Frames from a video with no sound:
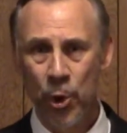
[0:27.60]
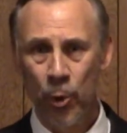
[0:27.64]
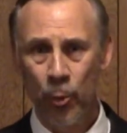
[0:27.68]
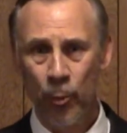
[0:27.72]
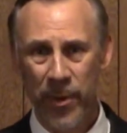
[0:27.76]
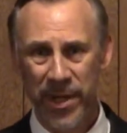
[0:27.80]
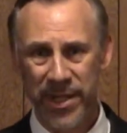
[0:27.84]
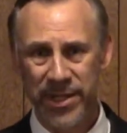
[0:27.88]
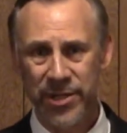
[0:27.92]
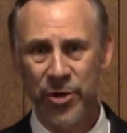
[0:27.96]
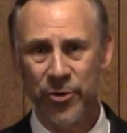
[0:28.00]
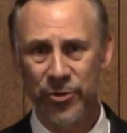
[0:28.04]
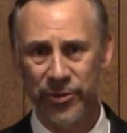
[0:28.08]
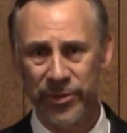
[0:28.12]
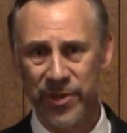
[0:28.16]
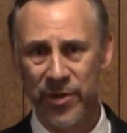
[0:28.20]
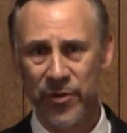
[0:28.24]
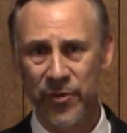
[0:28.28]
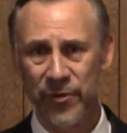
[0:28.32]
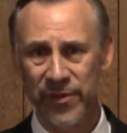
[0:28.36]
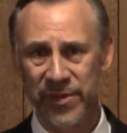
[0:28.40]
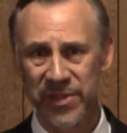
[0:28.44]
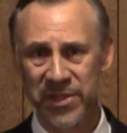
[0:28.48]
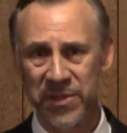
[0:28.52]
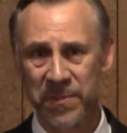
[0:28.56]
We don't
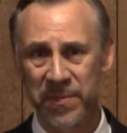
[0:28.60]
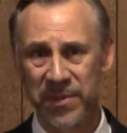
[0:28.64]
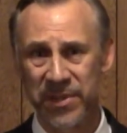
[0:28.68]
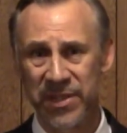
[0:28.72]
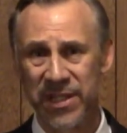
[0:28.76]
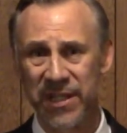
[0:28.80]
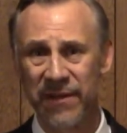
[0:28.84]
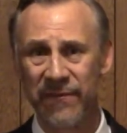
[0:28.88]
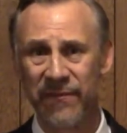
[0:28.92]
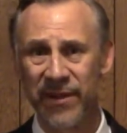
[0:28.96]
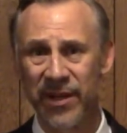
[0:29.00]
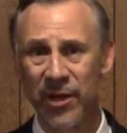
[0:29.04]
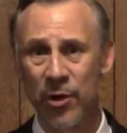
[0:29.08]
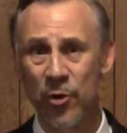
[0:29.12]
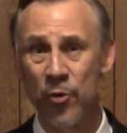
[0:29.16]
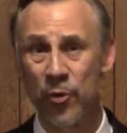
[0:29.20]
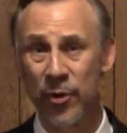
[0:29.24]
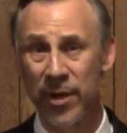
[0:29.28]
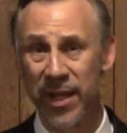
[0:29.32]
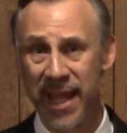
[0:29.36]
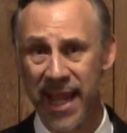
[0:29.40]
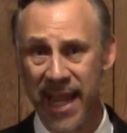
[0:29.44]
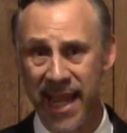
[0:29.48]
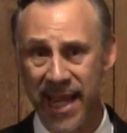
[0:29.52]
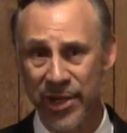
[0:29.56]
know the specific
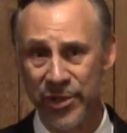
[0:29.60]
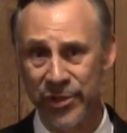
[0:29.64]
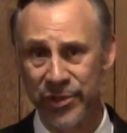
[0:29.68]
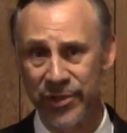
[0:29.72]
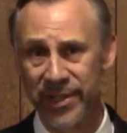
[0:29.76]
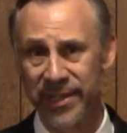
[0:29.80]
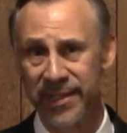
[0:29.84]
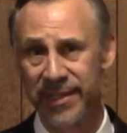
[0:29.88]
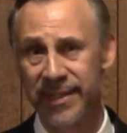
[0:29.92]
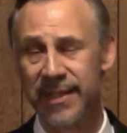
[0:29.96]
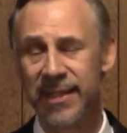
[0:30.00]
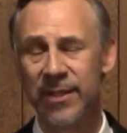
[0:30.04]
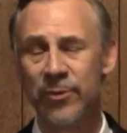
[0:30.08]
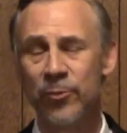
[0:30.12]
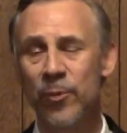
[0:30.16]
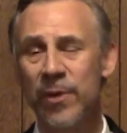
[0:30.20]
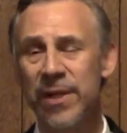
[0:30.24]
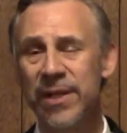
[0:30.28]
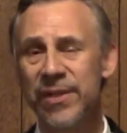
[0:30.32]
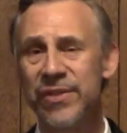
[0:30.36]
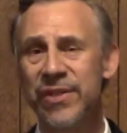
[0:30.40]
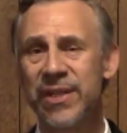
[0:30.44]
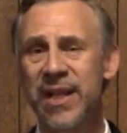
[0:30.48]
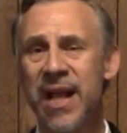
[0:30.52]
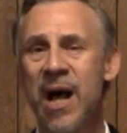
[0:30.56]
occasion in
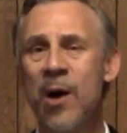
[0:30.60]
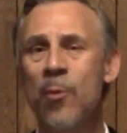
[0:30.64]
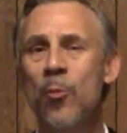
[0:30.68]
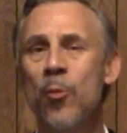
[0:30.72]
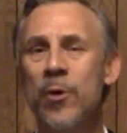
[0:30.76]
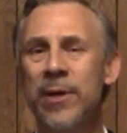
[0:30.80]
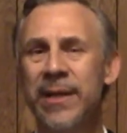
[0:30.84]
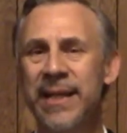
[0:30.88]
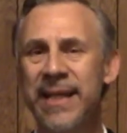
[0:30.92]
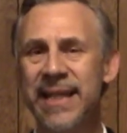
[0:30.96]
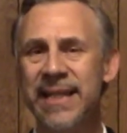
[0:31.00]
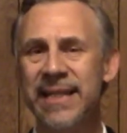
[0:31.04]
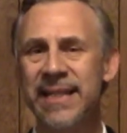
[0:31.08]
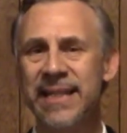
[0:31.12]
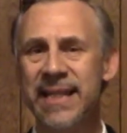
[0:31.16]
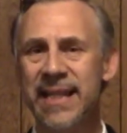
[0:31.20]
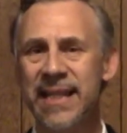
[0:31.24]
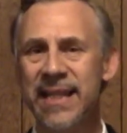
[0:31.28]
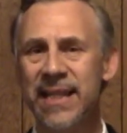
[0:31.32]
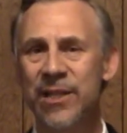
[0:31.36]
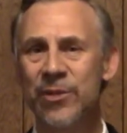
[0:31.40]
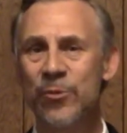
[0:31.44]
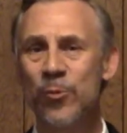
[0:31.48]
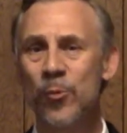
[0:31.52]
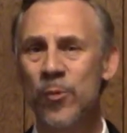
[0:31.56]
which Psalm
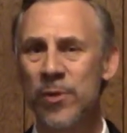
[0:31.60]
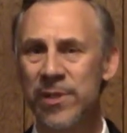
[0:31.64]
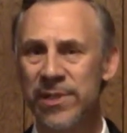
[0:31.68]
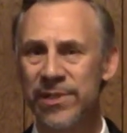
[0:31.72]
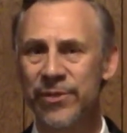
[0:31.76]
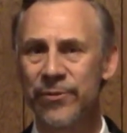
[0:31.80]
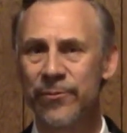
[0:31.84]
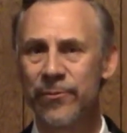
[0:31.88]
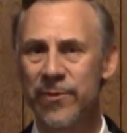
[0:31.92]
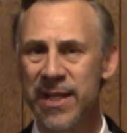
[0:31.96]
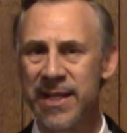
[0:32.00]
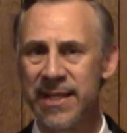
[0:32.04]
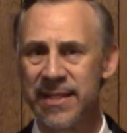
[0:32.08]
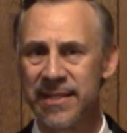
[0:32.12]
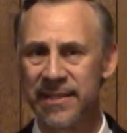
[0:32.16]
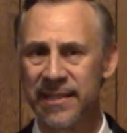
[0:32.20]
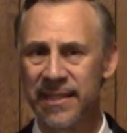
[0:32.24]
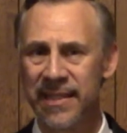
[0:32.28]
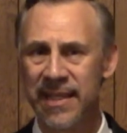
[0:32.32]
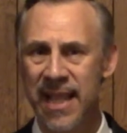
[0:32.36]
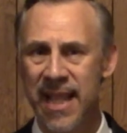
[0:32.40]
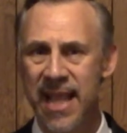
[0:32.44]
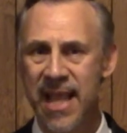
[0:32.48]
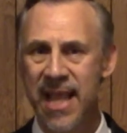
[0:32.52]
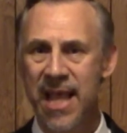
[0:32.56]
118 was written,